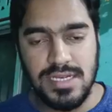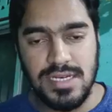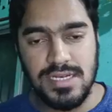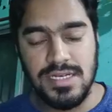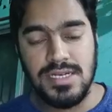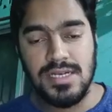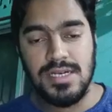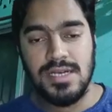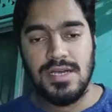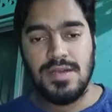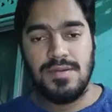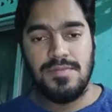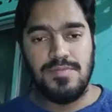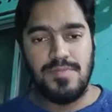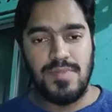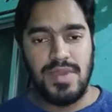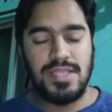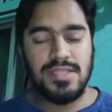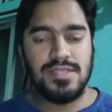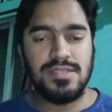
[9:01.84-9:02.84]
the
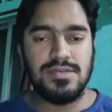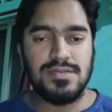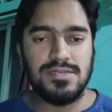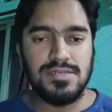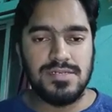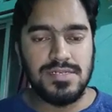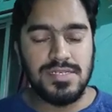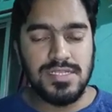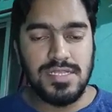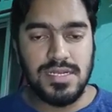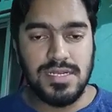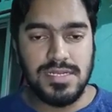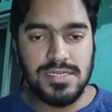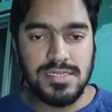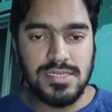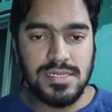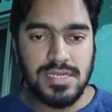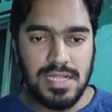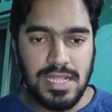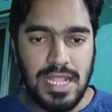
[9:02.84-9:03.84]
main in our
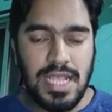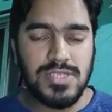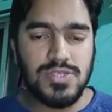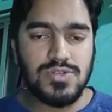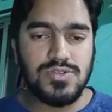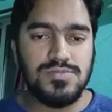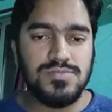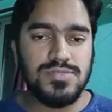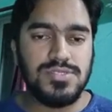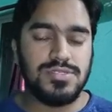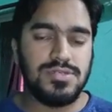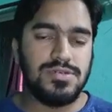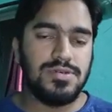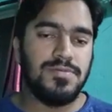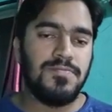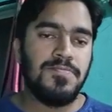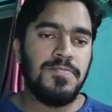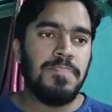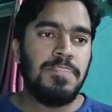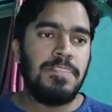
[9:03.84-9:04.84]
classroom.
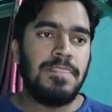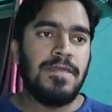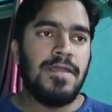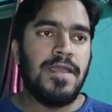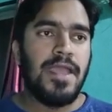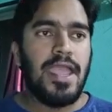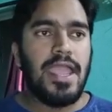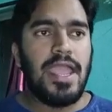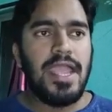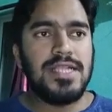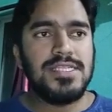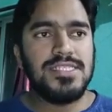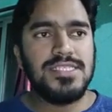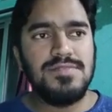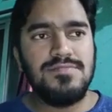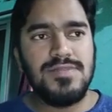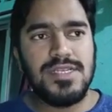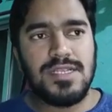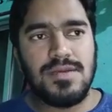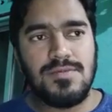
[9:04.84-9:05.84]
So
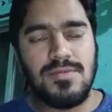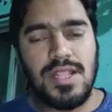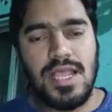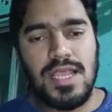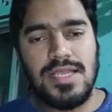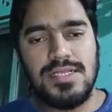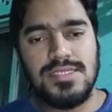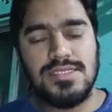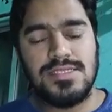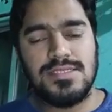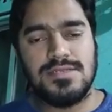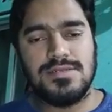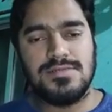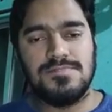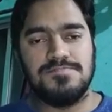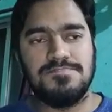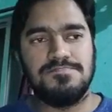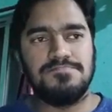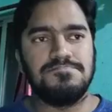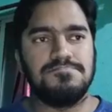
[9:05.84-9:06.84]
anti-metabolites
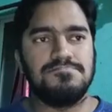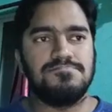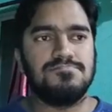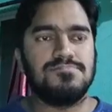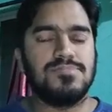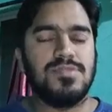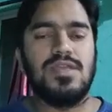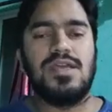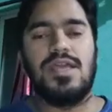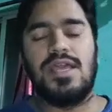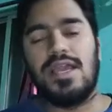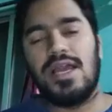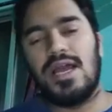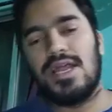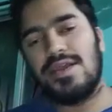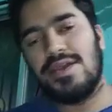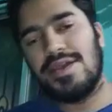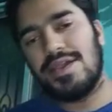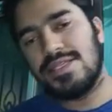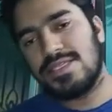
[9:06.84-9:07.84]

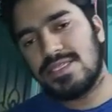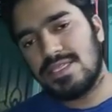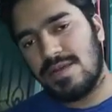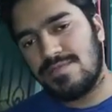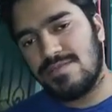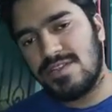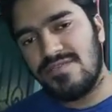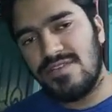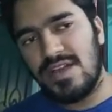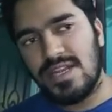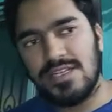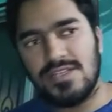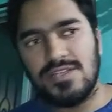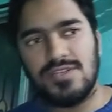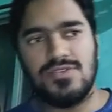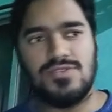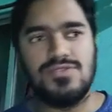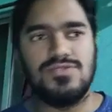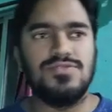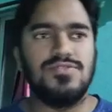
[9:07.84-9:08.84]
are again subdivided
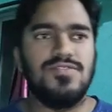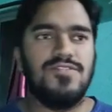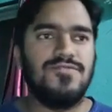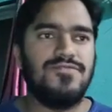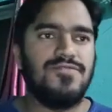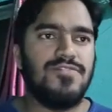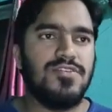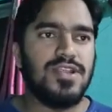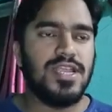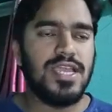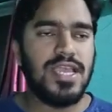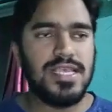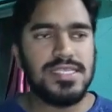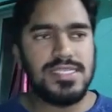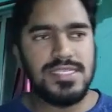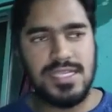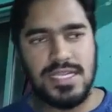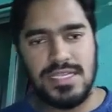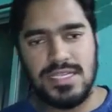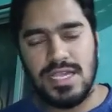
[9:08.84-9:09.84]
into folic
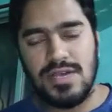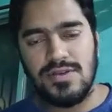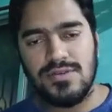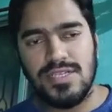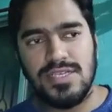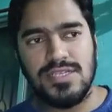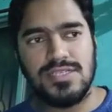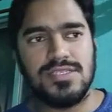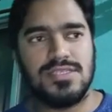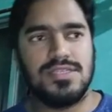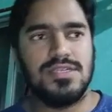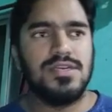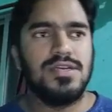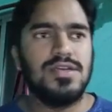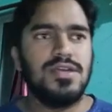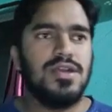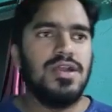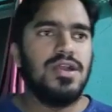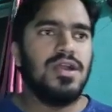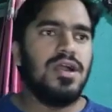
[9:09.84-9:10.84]
acid antagonist
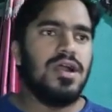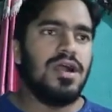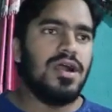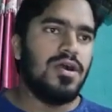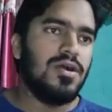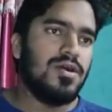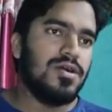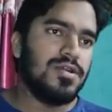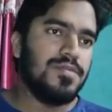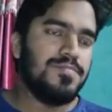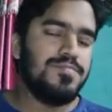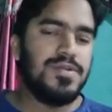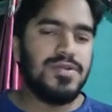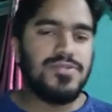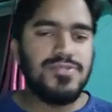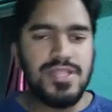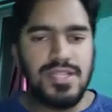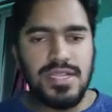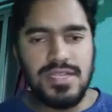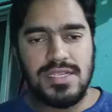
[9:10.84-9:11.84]
or
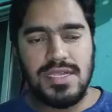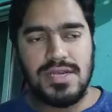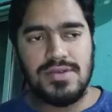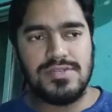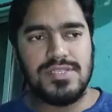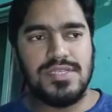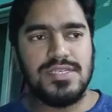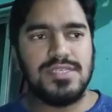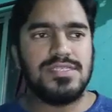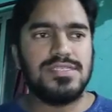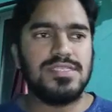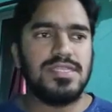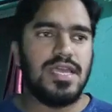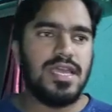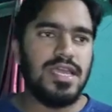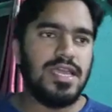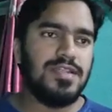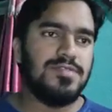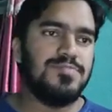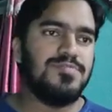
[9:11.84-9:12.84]
purine antagonist
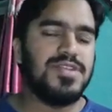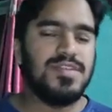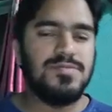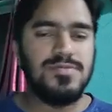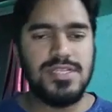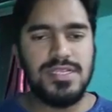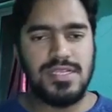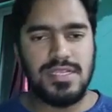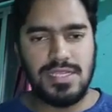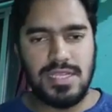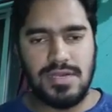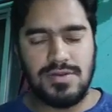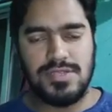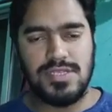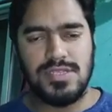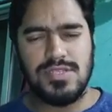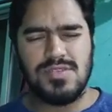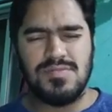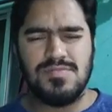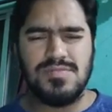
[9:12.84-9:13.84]
and pyrimidine
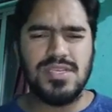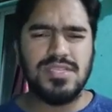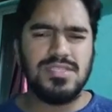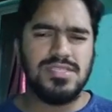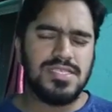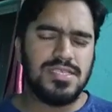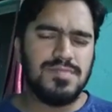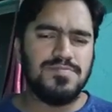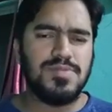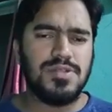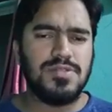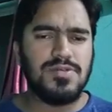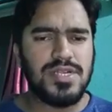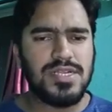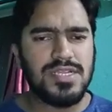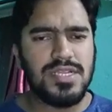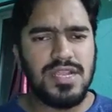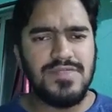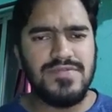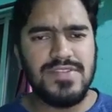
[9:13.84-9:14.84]
antagonist. So in simple
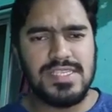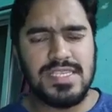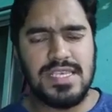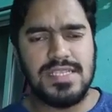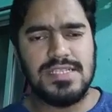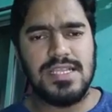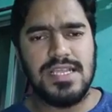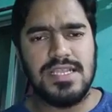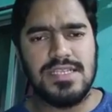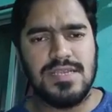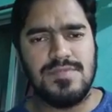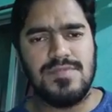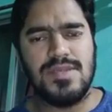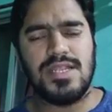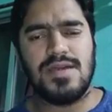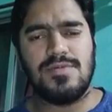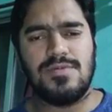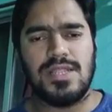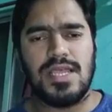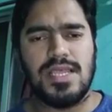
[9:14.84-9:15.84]
words, it can be said that
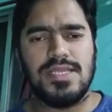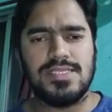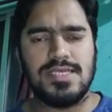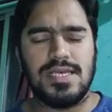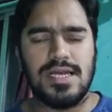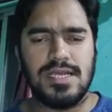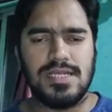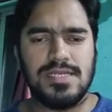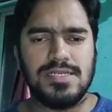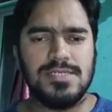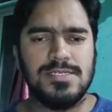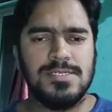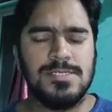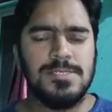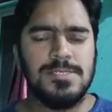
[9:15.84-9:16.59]
anti-metabolites are